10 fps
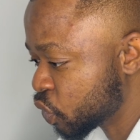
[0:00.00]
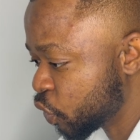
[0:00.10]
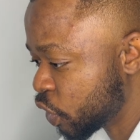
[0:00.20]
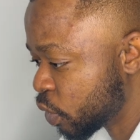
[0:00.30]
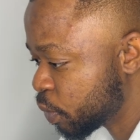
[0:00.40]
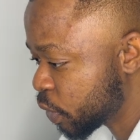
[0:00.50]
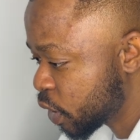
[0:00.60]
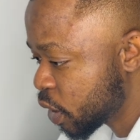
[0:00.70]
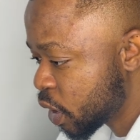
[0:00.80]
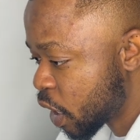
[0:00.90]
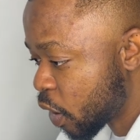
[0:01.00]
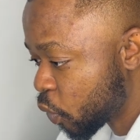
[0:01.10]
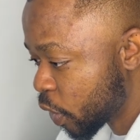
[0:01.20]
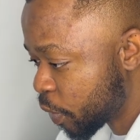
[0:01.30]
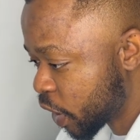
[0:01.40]
way up, and
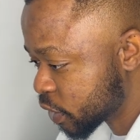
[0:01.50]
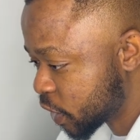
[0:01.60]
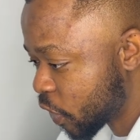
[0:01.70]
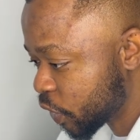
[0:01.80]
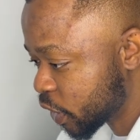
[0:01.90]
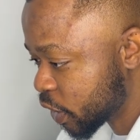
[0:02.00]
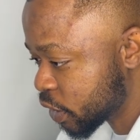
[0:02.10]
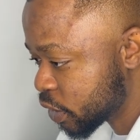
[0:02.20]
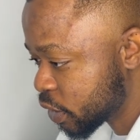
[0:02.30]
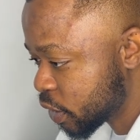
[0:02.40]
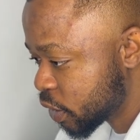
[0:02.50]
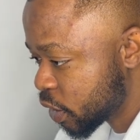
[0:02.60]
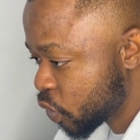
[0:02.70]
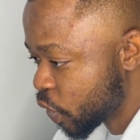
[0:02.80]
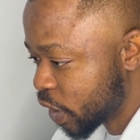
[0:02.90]
we're back down again.
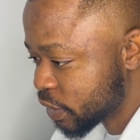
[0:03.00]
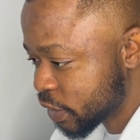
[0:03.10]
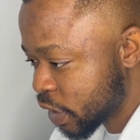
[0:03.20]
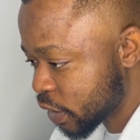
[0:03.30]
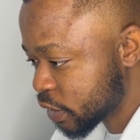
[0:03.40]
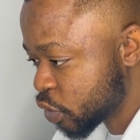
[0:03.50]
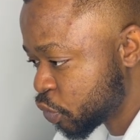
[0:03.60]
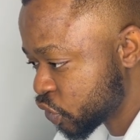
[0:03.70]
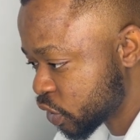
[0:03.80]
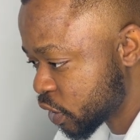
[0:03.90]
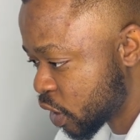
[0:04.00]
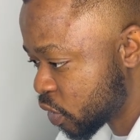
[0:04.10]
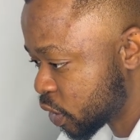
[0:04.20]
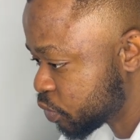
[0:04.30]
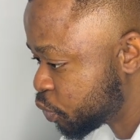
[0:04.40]
We had sellers still push it
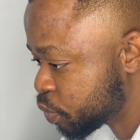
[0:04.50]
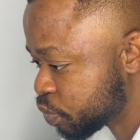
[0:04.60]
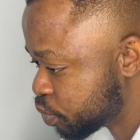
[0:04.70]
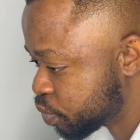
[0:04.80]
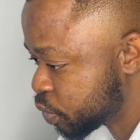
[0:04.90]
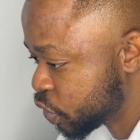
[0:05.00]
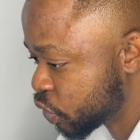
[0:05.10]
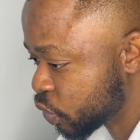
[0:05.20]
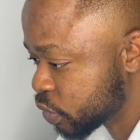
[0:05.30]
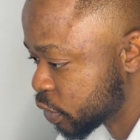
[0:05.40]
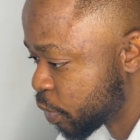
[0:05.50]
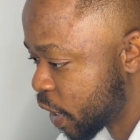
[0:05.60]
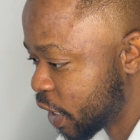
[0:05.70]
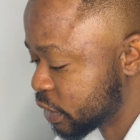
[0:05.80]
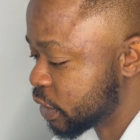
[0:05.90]
down, and the
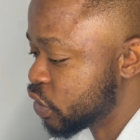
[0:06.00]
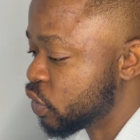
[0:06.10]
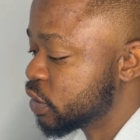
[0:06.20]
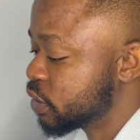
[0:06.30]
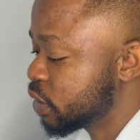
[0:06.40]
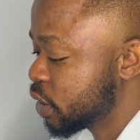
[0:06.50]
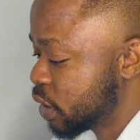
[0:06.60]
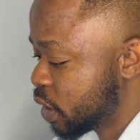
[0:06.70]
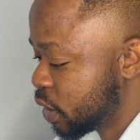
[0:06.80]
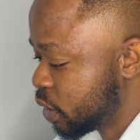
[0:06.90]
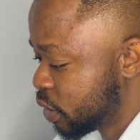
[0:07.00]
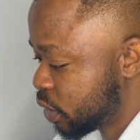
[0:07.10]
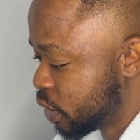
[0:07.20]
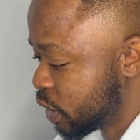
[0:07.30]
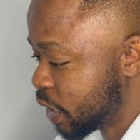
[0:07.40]
buyers are not
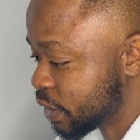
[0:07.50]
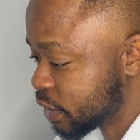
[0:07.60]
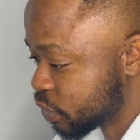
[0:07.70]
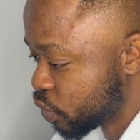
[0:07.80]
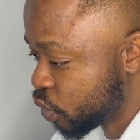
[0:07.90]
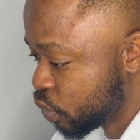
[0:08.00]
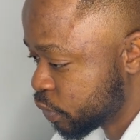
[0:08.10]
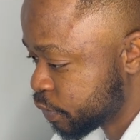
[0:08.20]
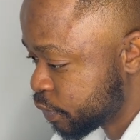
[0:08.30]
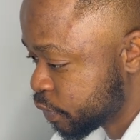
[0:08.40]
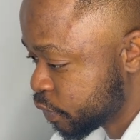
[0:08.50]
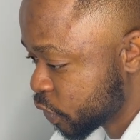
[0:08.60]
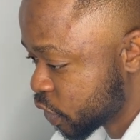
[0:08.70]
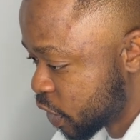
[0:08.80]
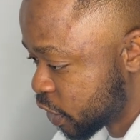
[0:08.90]
letting go.
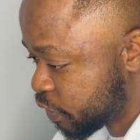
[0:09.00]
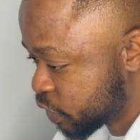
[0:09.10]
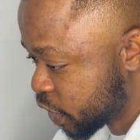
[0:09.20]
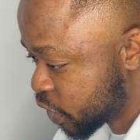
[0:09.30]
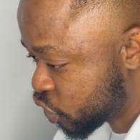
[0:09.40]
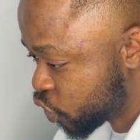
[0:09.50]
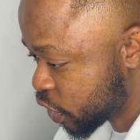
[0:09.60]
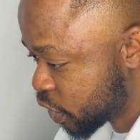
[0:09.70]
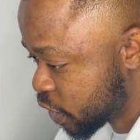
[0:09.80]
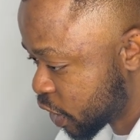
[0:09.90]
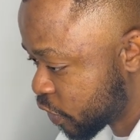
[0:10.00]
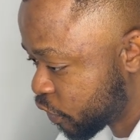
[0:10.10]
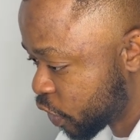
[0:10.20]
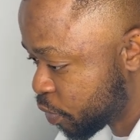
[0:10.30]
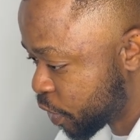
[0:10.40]
And if you take a trade here
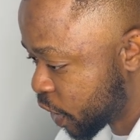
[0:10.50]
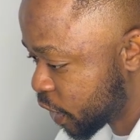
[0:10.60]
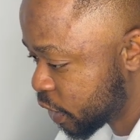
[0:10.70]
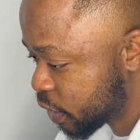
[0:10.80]
for a buy,